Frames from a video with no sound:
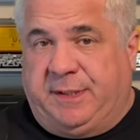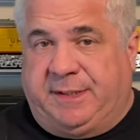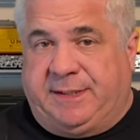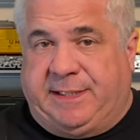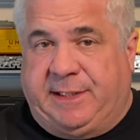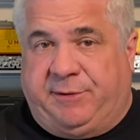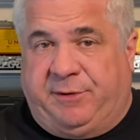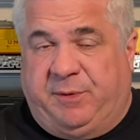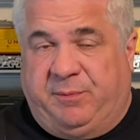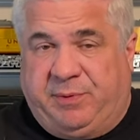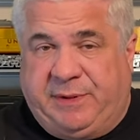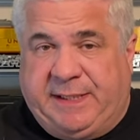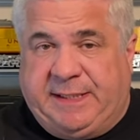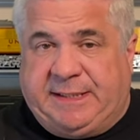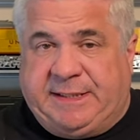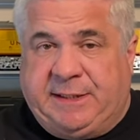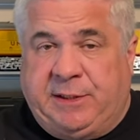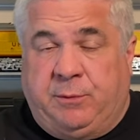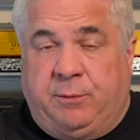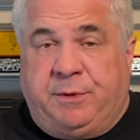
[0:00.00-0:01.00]
is held in
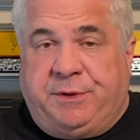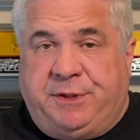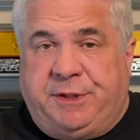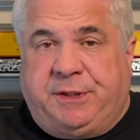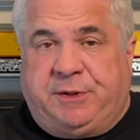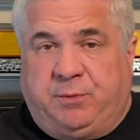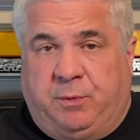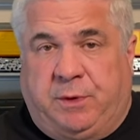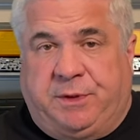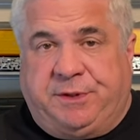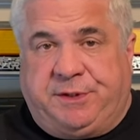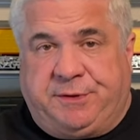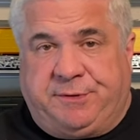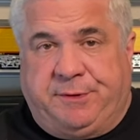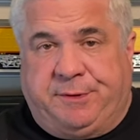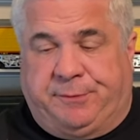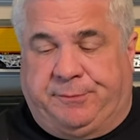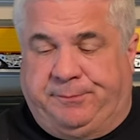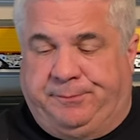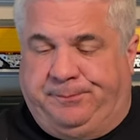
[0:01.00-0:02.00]
place with just one
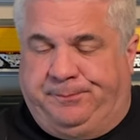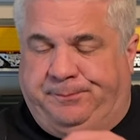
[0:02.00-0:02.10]
screw.